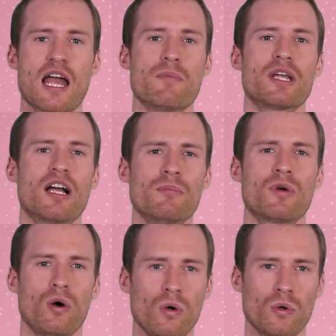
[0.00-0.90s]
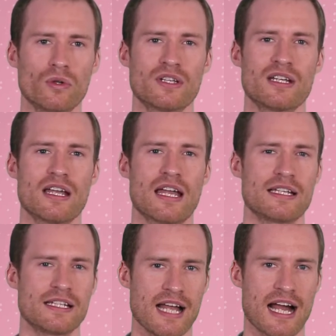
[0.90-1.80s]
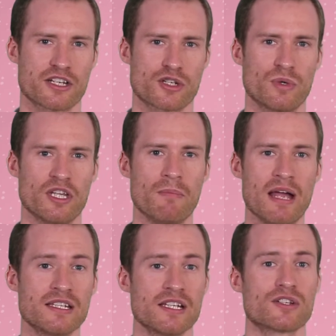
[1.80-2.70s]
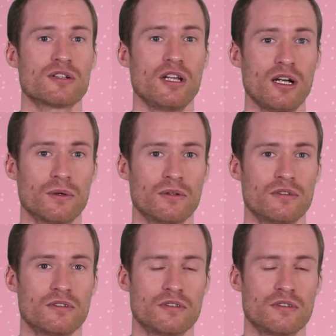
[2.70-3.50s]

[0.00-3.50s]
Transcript: and become cold and detached when their mentees are low.